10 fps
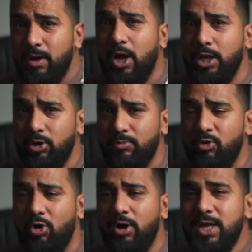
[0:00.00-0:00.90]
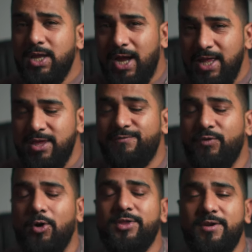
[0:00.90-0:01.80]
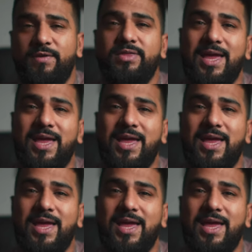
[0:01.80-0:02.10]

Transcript: a lot more and then fourth and fifth